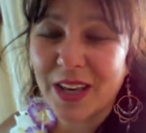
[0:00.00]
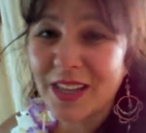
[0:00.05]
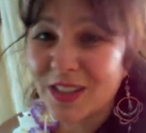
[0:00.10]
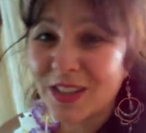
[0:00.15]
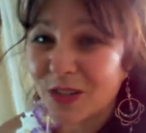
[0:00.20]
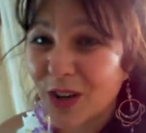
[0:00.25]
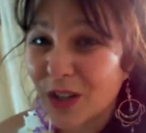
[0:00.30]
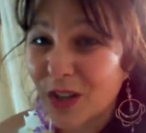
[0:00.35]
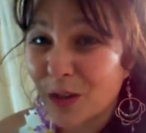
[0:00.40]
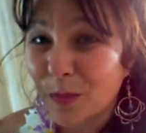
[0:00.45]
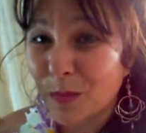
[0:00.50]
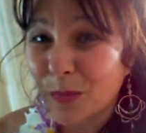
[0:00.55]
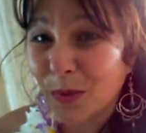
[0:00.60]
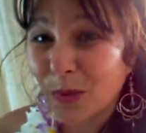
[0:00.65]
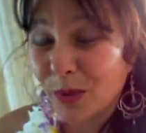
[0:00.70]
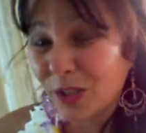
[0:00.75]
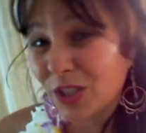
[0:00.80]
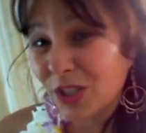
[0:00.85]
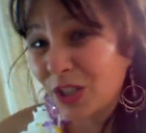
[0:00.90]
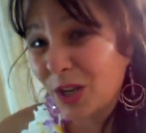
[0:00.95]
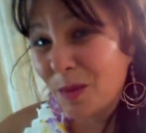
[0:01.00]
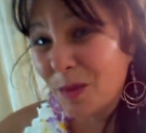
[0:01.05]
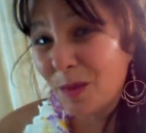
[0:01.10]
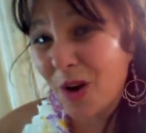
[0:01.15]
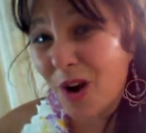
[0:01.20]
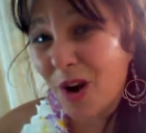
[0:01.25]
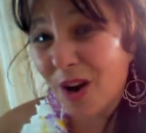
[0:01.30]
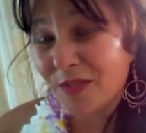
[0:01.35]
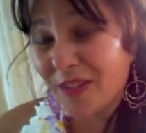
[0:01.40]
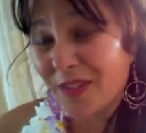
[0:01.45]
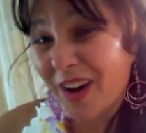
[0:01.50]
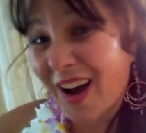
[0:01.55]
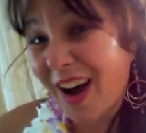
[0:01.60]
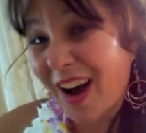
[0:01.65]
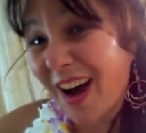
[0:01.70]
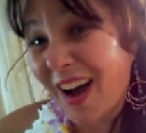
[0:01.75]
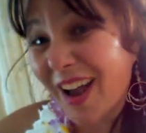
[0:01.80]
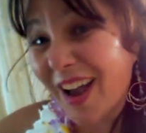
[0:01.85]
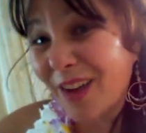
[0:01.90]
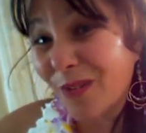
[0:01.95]
He's trying to push him off a
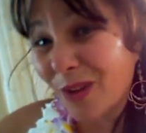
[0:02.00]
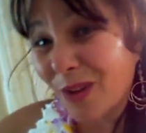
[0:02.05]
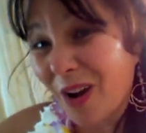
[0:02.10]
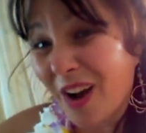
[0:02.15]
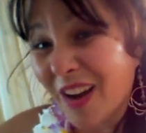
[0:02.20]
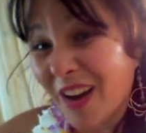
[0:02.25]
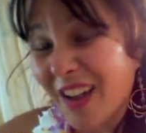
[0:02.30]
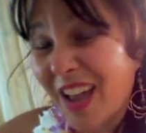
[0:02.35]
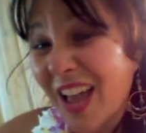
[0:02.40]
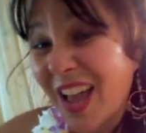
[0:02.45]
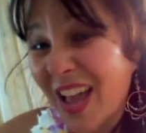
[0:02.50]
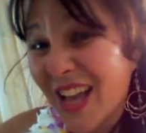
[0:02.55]
high rock